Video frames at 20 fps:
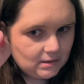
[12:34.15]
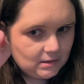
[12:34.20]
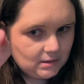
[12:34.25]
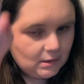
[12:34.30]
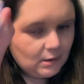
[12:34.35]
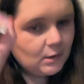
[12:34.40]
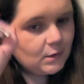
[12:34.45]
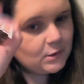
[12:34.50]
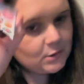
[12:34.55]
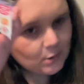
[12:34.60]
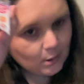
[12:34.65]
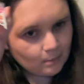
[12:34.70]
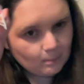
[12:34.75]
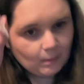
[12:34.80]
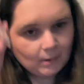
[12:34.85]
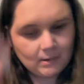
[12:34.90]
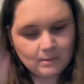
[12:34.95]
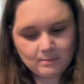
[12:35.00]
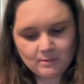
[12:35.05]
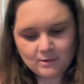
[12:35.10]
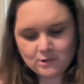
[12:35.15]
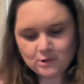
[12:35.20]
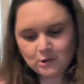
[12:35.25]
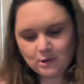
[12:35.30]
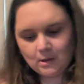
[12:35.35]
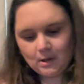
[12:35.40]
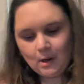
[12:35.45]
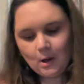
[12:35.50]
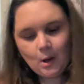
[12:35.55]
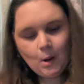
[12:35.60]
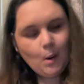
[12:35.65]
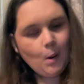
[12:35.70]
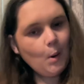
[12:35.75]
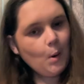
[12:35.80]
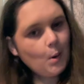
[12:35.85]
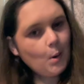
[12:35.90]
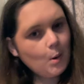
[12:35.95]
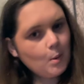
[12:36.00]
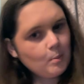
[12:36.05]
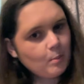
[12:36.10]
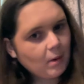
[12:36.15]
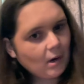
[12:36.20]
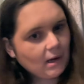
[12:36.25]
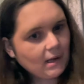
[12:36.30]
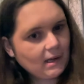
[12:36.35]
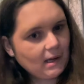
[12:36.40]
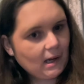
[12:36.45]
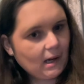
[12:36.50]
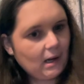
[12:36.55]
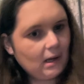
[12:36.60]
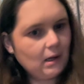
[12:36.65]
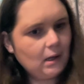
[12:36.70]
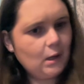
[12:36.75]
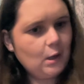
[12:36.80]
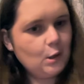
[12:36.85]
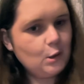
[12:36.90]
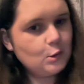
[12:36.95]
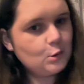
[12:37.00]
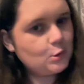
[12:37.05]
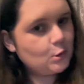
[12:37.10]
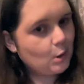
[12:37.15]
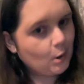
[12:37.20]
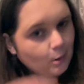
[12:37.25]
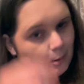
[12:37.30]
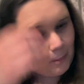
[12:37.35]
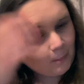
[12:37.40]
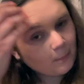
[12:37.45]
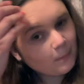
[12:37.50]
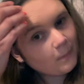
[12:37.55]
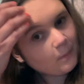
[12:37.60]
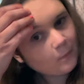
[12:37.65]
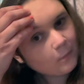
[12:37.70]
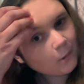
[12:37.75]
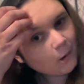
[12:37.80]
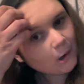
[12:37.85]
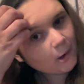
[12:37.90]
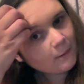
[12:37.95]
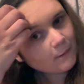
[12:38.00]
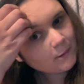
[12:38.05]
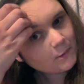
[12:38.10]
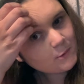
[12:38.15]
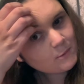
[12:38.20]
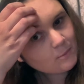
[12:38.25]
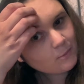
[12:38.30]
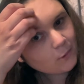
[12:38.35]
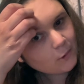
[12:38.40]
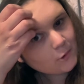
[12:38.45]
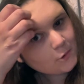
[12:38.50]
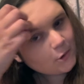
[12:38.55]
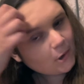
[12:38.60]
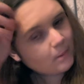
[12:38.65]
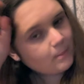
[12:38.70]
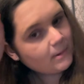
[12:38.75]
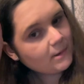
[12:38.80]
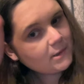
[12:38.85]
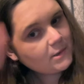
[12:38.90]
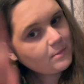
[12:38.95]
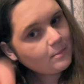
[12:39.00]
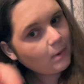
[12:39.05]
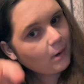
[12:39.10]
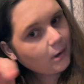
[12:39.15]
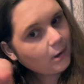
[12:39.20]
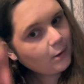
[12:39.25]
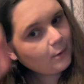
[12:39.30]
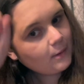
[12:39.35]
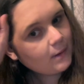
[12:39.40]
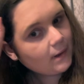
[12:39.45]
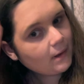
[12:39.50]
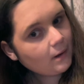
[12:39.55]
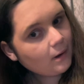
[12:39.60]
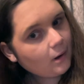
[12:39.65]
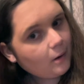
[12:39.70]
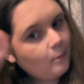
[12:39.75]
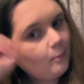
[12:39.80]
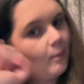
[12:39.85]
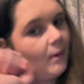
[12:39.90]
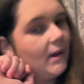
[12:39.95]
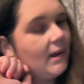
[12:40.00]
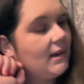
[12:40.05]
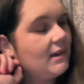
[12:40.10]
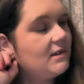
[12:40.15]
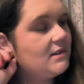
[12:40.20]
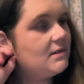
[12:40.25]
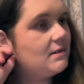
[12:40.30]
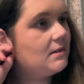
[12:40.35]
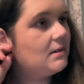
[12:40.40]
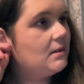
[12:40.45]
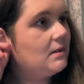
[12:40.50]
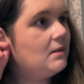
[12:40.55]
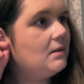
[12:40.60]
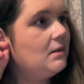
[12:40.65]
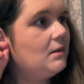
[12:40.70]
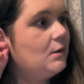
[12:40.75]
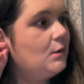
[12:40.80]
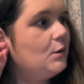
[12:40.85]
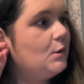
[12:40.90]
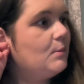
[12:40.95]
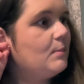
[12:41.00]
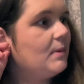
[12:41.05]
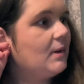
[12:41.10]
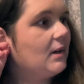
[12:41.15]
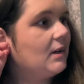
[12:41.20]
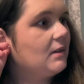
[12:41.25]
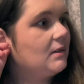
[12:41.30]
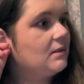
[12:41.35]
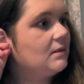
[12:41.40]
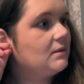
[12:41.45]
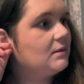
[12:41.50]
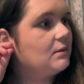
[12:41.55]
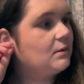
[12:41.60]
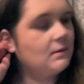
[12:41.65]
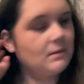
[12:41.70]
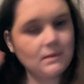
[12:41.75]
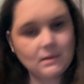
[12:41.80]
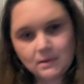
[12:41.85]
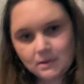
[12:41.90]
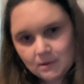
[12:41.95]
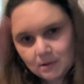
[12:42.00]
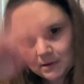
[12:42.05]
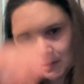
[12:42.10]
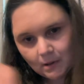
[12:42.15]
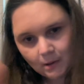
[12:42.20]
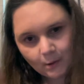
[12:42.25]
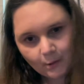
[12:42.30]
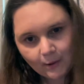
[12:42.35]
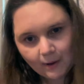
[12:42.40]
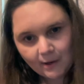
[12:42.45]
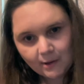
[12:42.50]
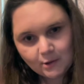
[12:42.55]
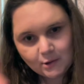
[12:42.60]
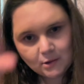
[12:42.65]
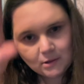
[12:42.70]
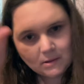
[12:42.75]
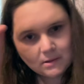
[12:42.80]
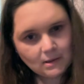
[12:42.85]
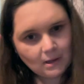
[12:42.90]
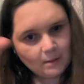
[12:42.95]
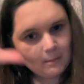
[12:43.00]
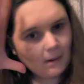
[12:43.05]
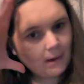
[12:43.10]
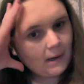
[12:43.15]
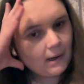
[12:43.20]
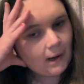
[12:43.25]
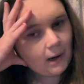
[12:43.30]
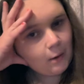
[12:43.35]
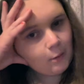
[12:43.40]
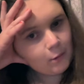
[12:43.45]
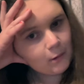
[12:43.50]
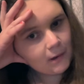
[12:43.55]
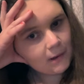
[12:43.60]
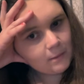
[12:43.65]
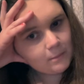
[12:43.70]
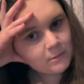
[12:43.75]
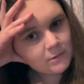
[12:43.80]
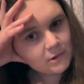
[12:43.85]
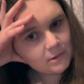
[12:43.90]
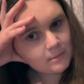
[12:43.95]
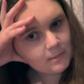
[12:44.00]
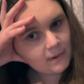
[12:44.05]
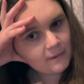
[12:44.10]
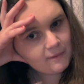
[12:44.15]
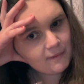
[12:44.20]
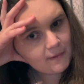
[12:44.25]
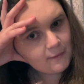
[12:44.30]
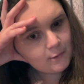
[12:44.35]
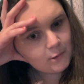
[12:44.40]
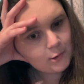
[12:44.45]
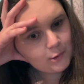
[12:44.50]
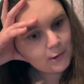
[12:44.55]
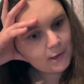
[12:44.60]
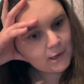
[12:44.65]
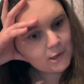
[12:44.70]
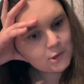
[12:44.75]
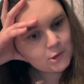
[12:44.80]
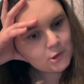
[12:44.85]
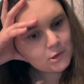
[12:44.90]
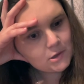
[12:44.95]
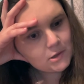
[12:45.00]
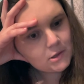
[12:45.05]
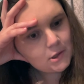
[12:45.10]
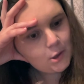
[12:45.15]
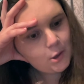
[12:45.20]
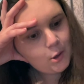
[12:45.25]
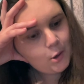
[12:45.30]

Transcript: So I'm on the mission. But yeah, so we're going more shopping tomorrow. Cannot wait, because the locations that I'm at now are like some of my favorite locations.